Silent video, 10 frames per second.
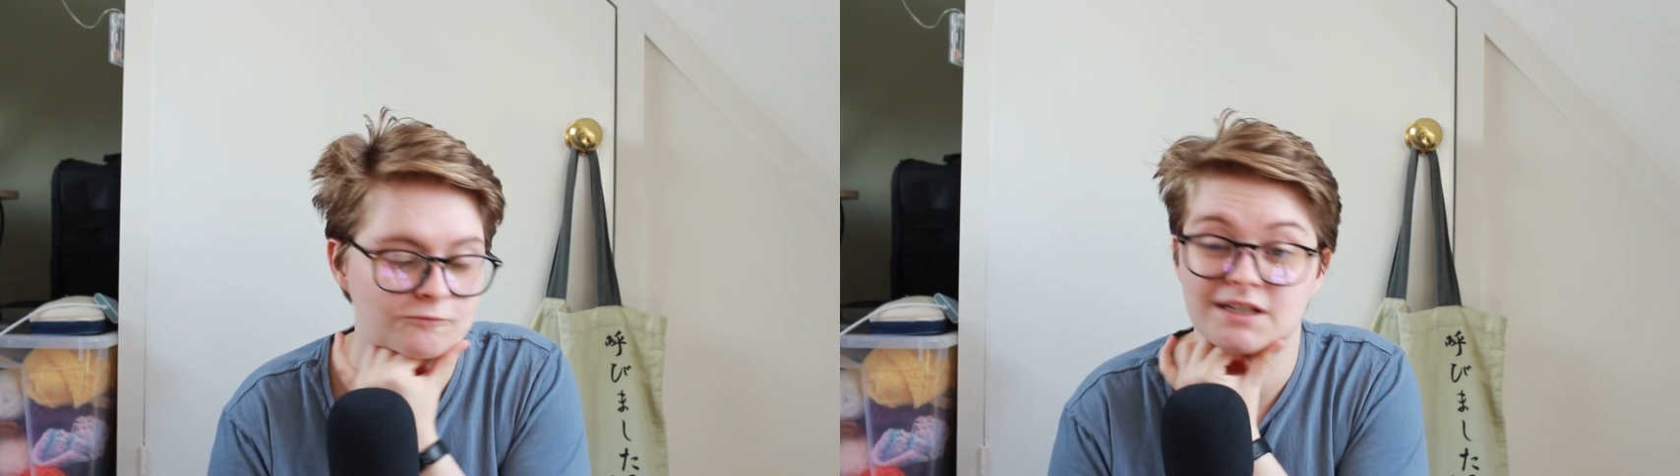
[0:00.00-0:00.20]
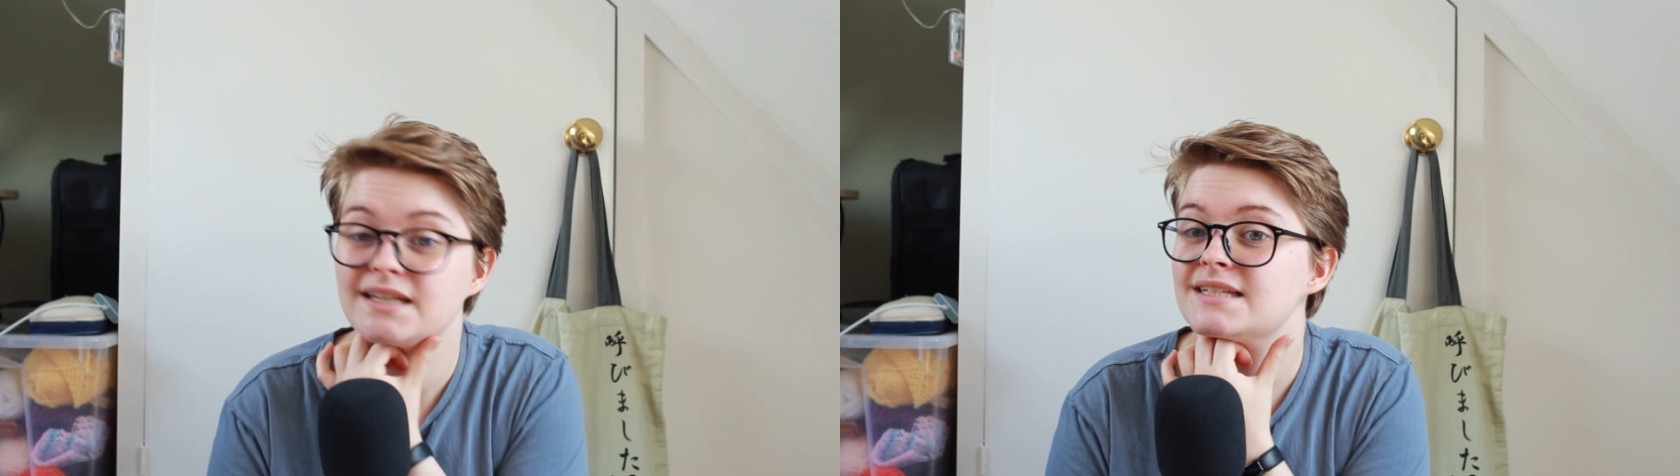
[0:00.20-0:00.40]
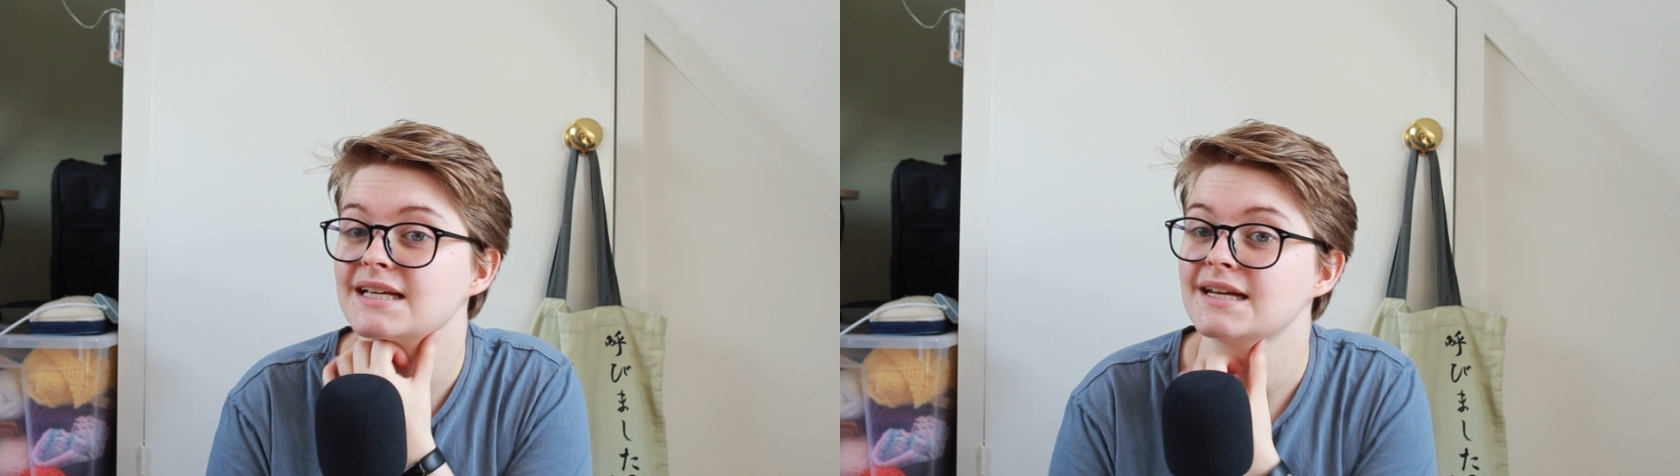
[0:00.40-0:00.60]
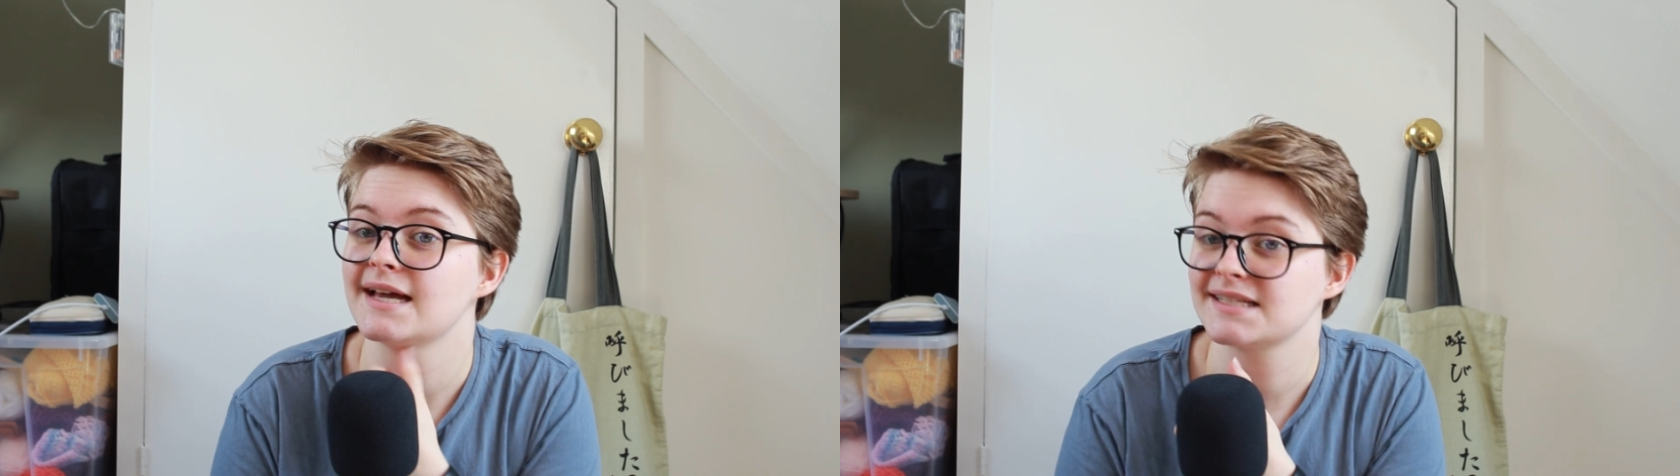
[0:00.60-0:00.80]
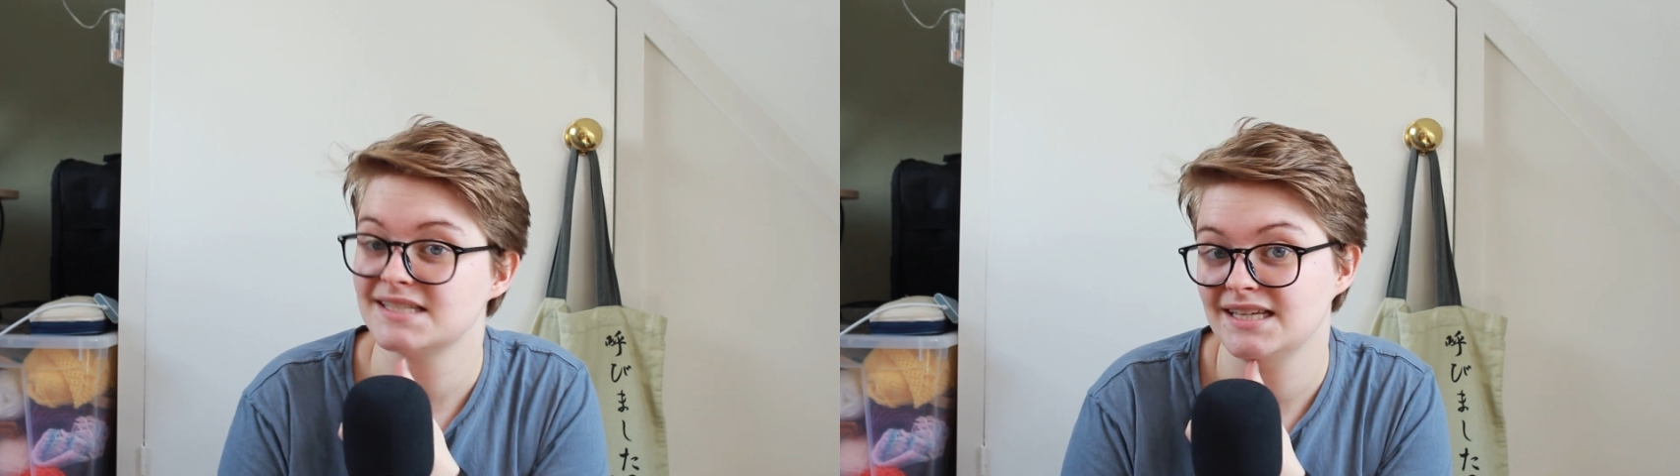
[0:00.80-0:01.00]
releasing
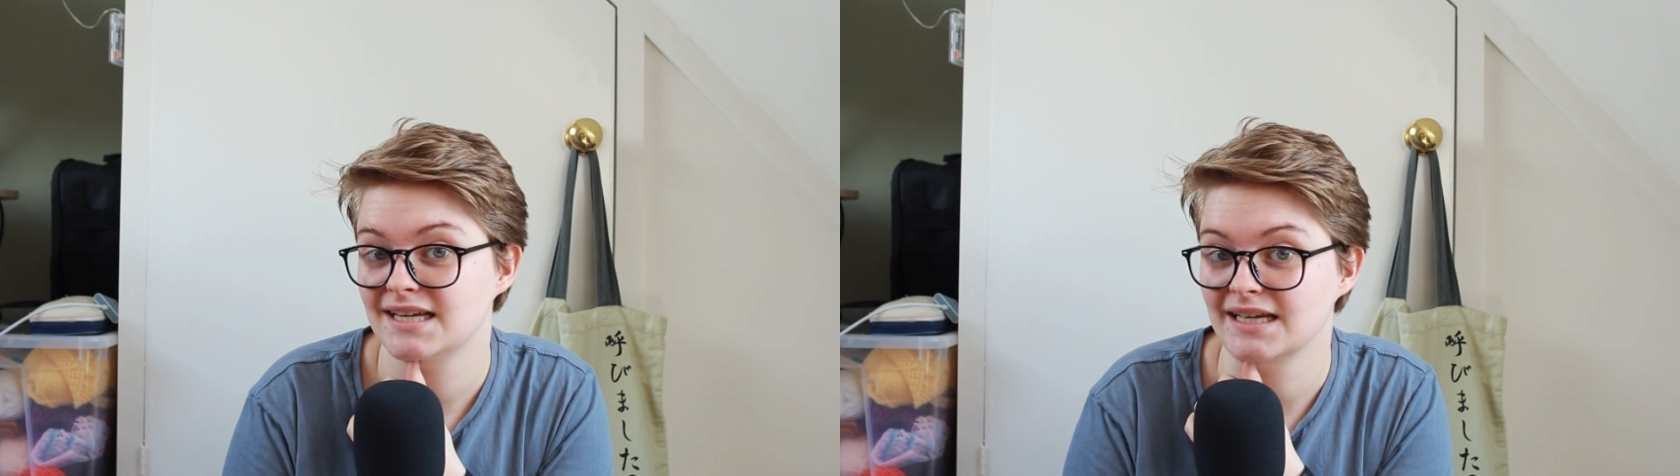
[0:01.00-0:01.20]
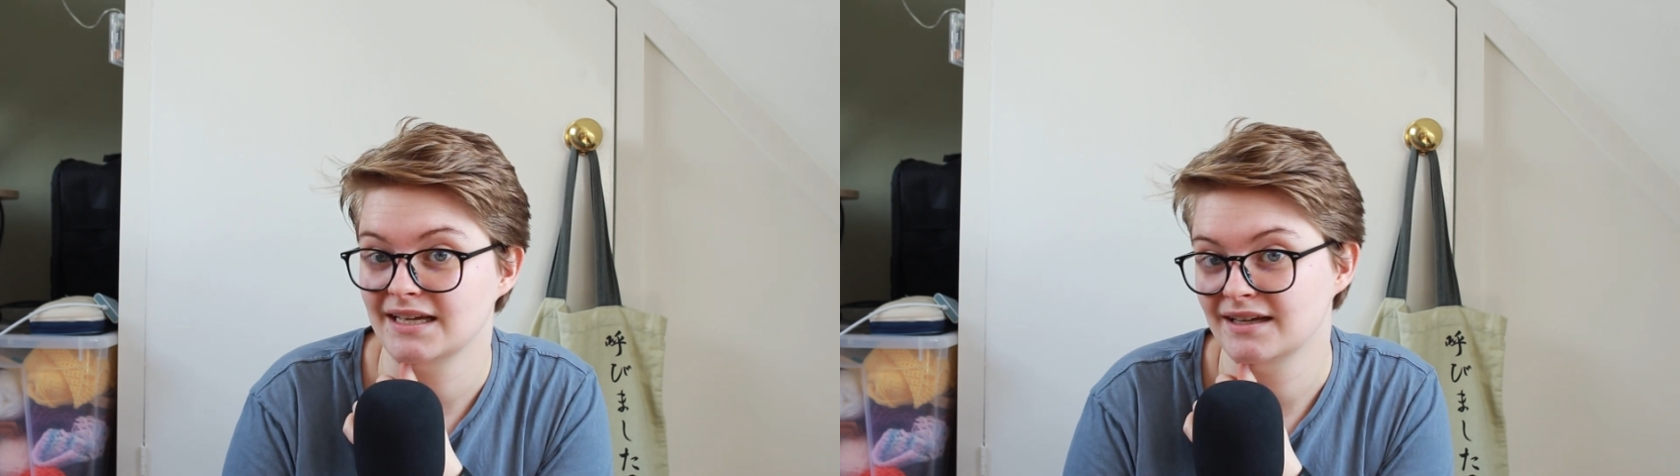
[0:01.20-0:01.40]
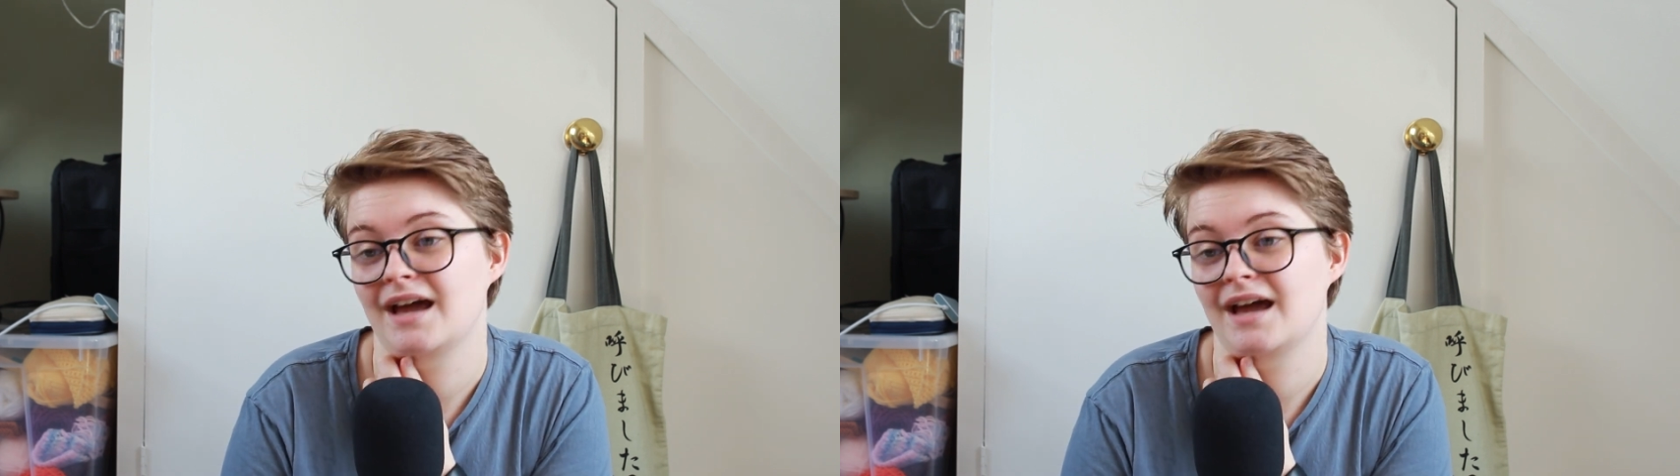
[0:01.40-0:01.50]
next year.